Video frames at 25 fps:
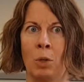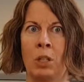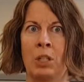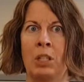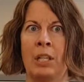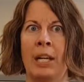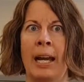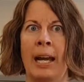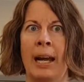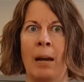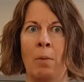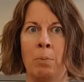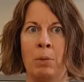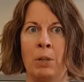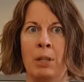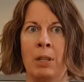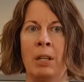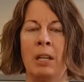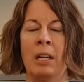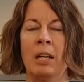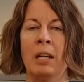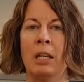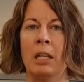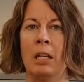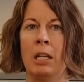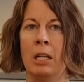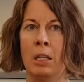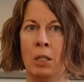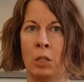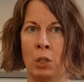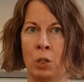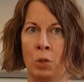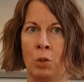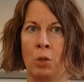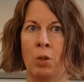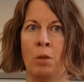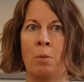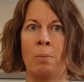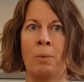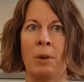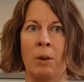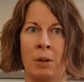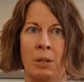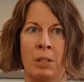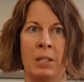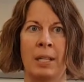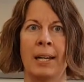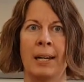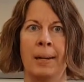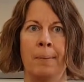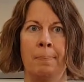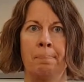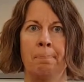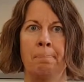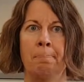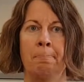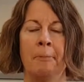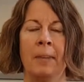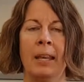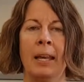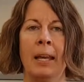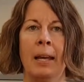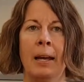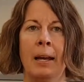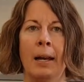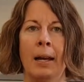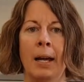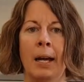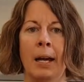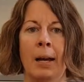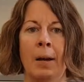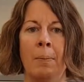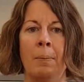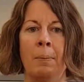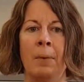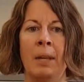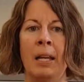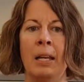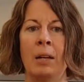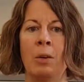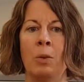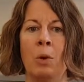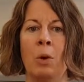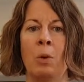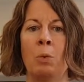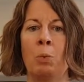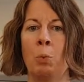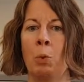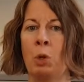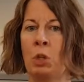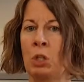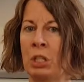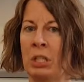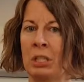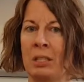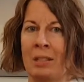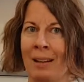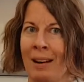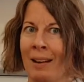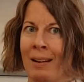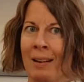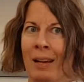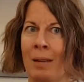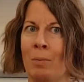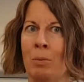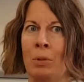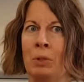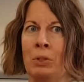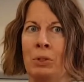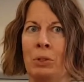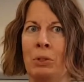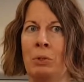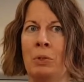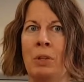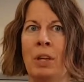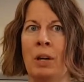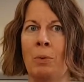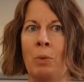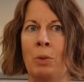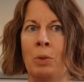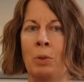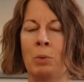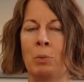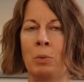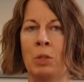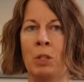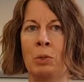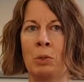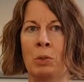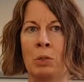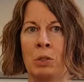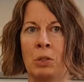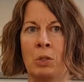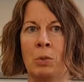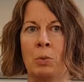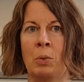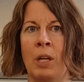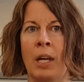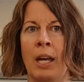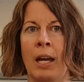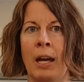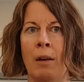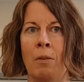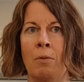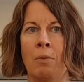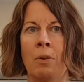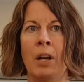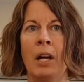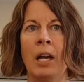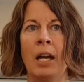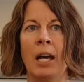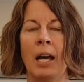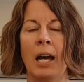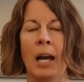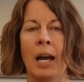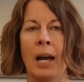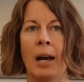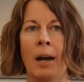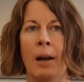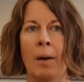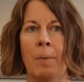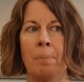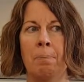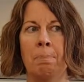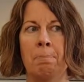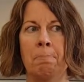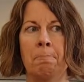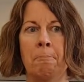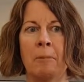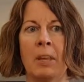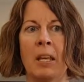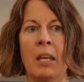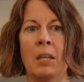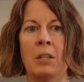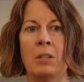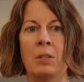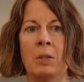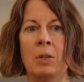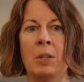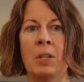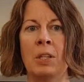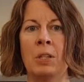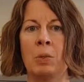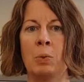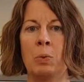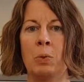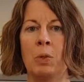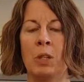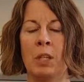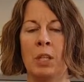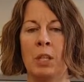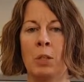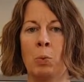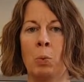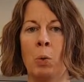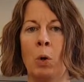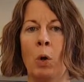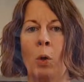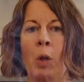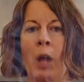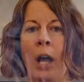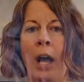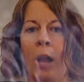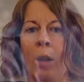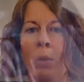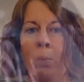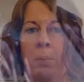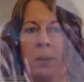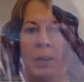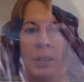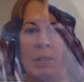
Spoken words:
work to happen in a short amount of time. And we're just not able to do that with the resources we have. So this will help